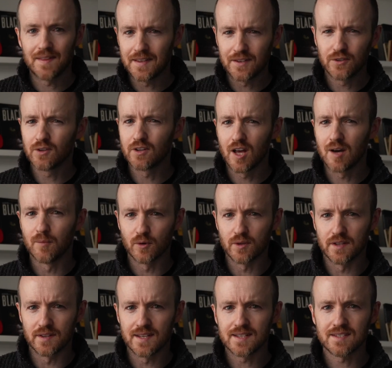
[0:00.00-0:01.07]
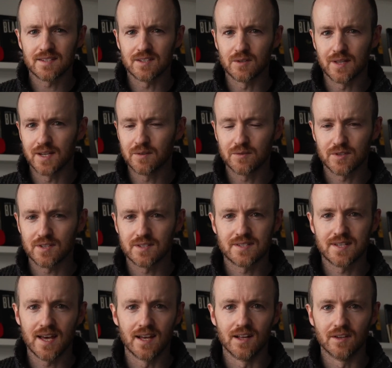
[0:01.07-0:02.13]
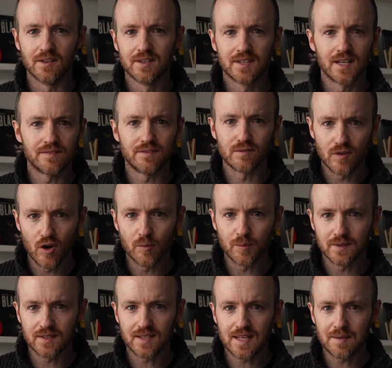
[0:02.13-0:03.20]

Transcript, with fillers: And they do a lot more than this, though. They don't just tell if you've opened an